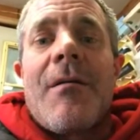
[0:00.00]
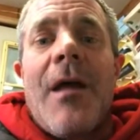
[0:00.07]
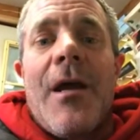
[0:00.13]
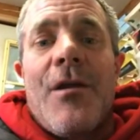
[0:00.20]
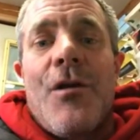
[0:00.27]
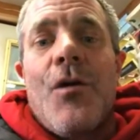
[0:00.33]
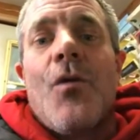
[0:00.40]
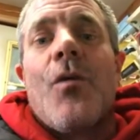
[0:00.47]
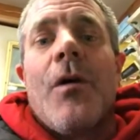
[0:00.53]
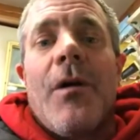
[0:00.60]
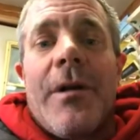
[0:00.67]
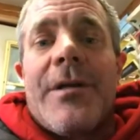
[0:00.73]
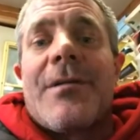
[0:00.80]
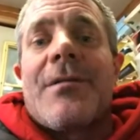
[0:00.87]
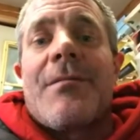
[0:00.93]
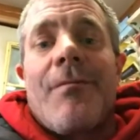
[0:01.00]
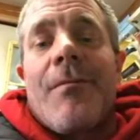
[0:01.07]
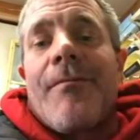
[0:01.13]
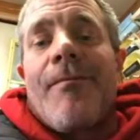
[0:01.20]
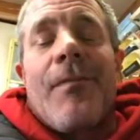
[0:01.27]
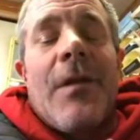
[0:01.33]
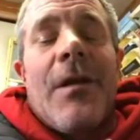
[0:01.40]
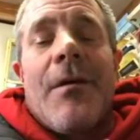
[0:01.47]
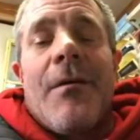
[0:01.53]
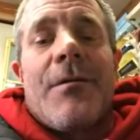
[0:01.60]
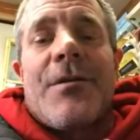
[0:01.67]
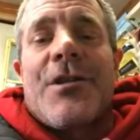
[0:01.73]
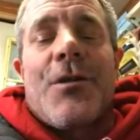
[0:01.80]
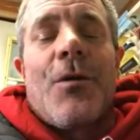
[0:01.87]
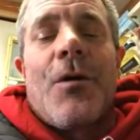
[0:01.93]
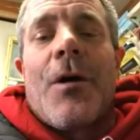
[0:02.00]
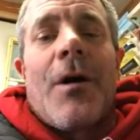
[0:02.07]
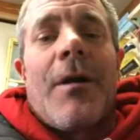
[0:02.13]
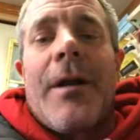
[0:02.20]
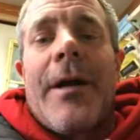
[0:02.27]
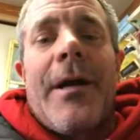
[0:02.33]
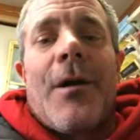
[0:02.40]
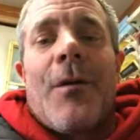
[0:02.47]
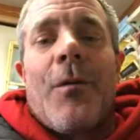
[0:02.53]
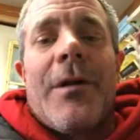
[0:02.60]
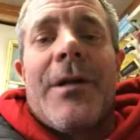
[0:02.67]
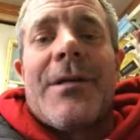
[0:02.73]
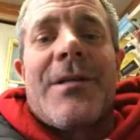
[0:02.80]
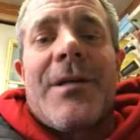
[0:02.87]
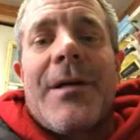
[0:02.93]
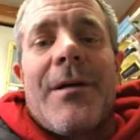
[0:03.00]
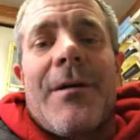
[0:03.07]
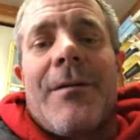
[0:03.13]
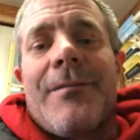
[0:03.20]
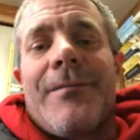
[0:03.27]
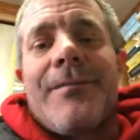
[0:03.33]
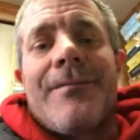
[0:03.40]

that you will, sooner or later, will entail.